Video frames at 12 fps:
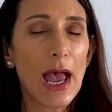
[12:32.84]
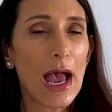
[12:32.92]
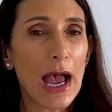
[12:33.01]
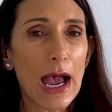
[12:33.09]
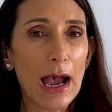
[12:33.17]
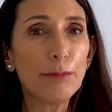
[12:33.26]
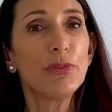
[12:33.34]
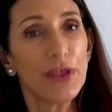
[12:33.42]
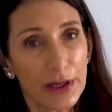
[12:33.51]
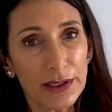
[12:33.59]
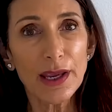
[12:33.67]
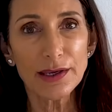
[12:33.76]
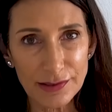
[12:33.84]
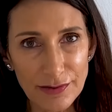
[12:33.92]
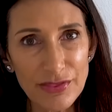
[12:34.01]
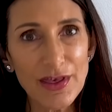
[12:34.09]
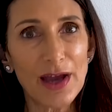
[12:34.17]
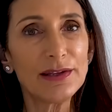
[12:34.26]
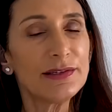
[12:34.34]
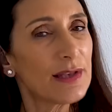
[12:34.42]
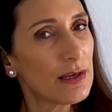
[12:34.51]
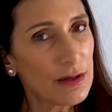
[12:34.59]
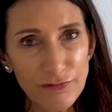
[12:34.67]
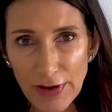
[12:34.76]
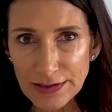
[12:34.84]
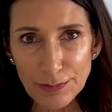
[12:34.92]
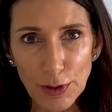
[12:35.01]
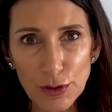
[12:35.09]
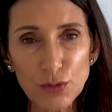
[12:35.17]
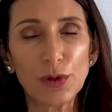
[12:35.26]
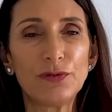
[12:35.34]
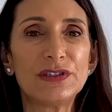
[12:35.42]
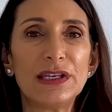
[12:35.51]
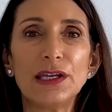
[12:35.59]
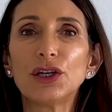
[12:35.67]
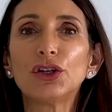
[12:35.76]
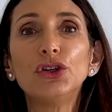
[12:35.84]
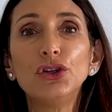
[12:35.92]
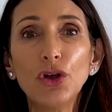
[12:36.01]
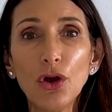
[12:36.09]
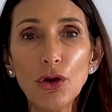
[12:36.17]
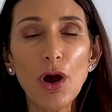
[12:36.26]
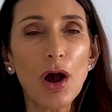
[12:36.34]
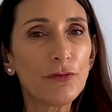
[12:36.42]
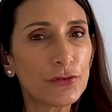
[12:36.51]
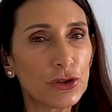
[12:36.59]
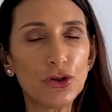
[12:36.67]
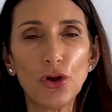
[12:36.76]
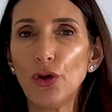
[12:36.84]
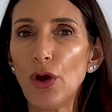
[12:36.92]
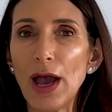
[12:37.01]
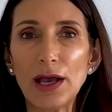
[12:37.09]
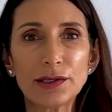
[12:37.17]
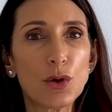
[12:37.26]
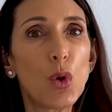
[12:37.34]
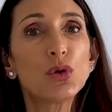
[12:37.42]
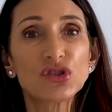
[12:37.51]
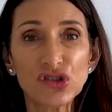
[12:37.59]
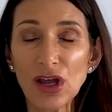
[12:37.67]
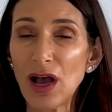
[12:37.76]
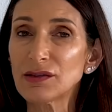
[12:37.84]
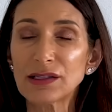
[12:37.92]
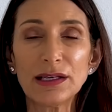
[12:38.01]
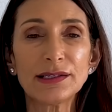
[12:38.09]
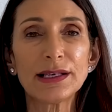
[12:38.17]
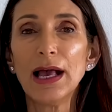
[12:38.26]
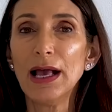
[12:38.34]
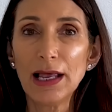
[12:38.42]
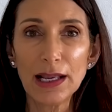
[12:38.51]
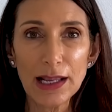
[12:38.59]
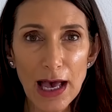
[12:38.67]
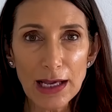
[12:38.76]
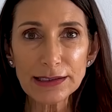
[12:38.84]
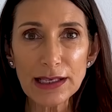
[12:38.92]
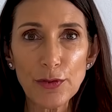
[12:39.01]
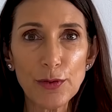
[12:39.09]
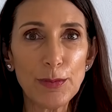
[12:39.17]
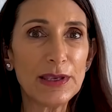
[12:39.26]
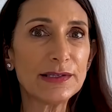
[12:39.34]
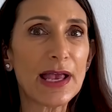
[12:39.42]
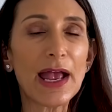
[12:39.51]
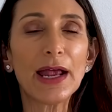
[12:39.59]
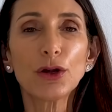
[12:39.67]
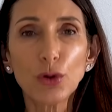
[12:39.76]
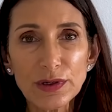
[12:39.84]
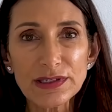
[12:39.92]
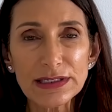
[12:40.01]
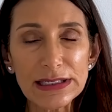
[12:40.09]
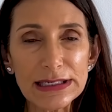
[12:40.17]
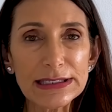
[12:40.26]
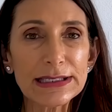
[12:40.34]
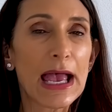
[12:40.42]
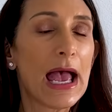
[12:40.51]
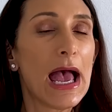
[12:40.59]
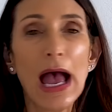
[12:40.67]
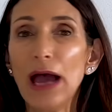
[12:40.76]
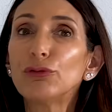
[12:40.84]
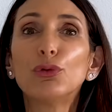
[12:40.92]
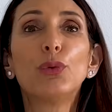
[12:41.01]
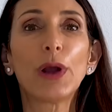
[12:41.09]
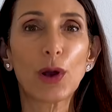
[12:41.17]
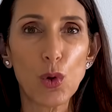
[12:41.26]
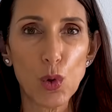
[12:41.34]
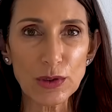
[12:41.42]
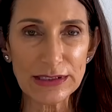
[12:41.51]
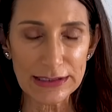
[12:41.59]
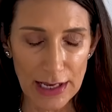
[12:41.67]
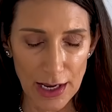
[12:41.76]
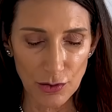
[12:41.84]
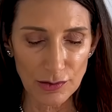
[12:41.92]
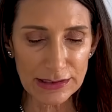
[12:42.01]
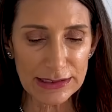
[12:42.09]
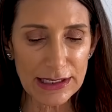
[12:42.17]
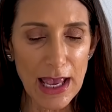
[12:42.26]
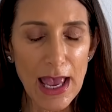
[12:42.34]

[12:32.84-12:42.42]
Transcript: then yes, that is an investment. We've seen it year after year as auction houses like Sotheby's and Christie's have record sales.